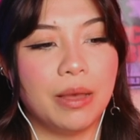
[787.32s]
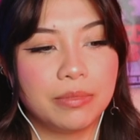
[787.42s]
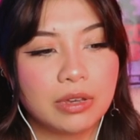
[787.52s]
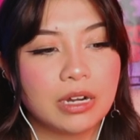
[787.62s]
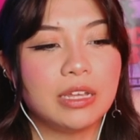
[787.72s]

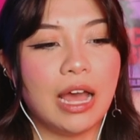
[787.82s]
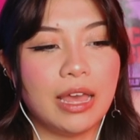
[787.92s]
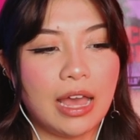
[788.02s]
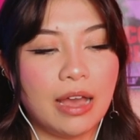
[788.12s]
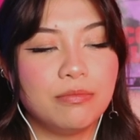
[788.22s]
I'm
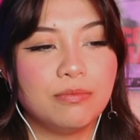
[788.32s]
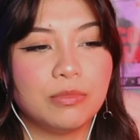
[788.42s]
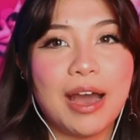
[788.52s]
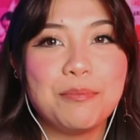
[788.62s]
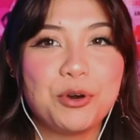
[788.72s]

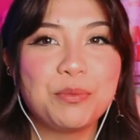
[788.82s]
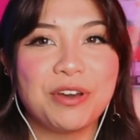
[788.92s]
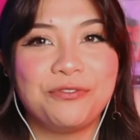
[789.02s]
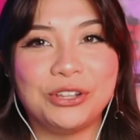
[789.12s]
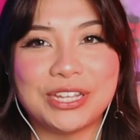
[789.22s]
putting
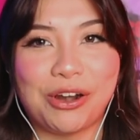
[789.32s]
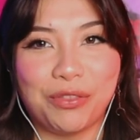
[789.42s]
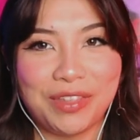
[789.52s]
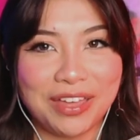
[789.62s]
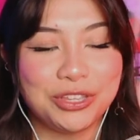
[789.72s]
my foot down
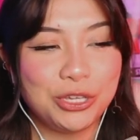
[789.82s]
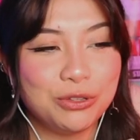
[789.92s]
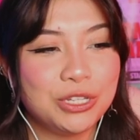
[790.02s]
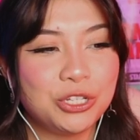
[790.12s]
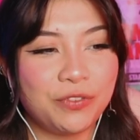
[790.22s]
on that. The
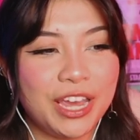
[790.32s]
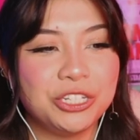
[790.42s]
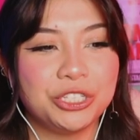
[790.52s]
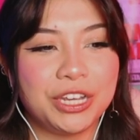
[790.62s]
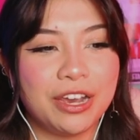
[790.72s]
usage of
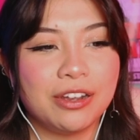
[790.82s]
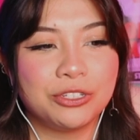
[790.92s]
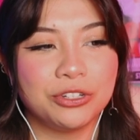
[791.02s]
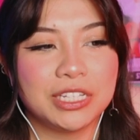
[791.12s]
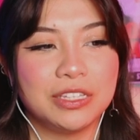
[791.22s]
Asian
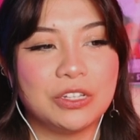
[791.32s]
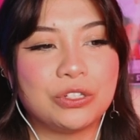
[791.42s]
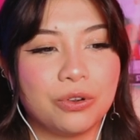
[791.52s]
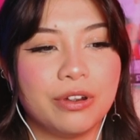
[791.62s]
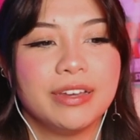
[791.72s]
characters in this
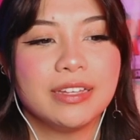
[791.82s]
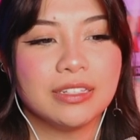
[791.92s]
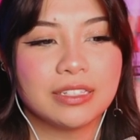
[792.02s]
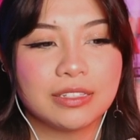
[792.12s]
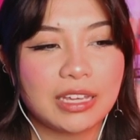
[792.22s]
story
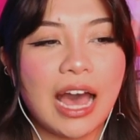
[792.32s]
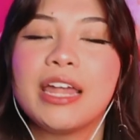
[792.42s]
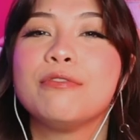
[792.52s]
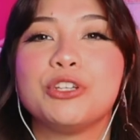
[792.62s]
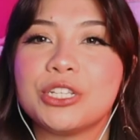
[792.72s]
is
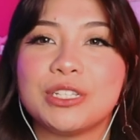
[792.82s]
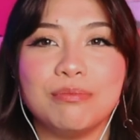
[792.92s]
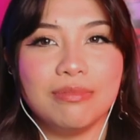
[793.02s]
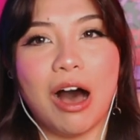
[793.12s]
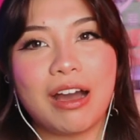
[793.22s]
kind of just
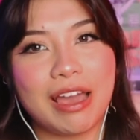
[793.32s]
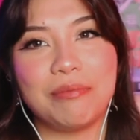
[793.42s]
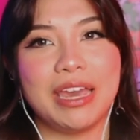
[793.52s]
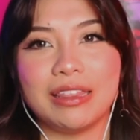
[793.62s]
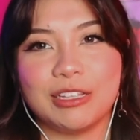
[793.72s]

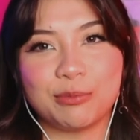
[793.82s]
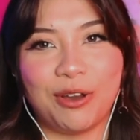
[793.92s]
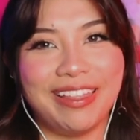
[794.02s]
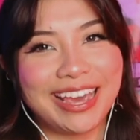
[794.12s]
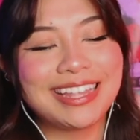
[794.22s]
mocking me at this
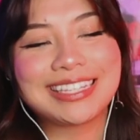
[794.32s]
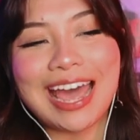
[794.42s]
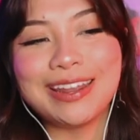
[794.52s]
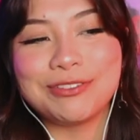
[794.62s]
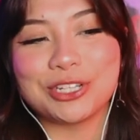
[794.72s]
point. Like, it's
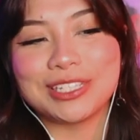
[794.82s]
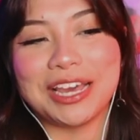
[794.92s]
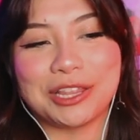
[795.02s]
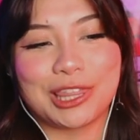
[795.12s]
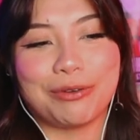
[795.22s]
kind of just
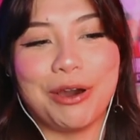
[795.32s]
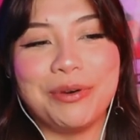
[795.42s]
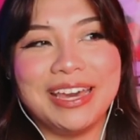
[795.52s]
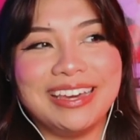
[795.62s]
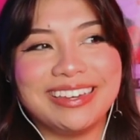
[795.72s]
like
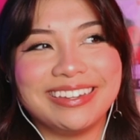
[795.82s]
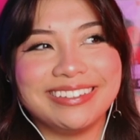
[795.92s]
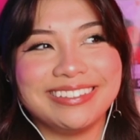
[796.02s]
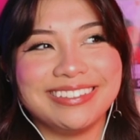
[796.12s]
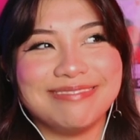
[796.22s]

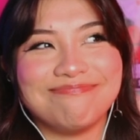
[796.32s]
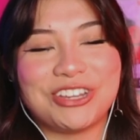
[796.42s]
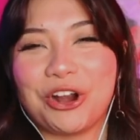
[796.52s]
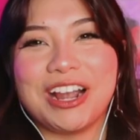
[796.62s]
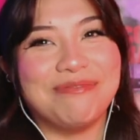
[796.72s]
throwing
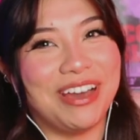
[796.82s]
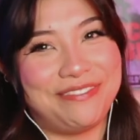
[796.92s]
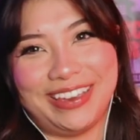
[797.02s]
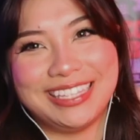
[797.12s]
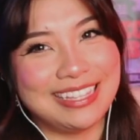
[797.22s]
dirt in my
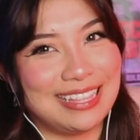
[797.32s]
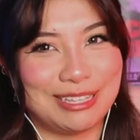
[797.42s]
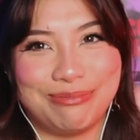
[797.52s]
face at this